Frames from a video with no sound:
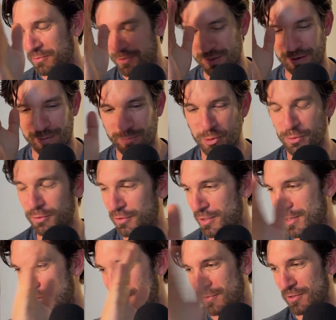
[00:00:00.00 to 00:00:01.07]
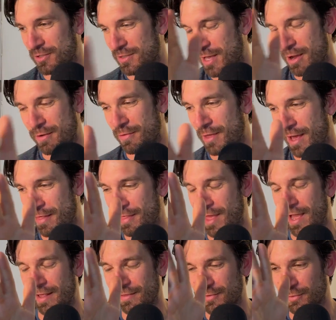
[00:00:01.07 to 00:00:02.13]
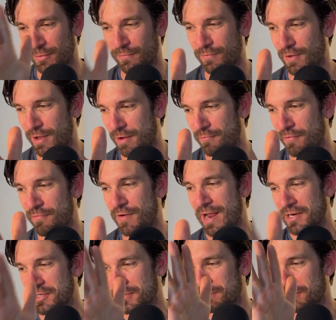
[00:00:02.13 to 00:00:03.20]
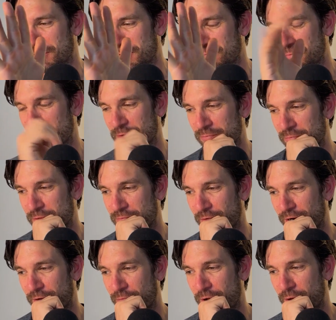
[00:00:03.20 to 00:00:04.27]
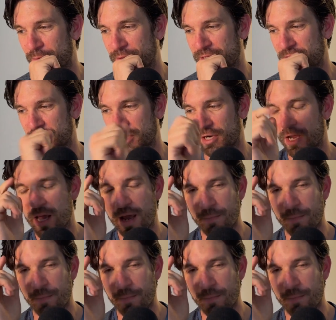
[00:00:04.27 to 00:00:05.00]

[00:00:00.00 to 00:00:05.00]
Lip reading: so I'm sure that even just that sort of reflection was very well positioned.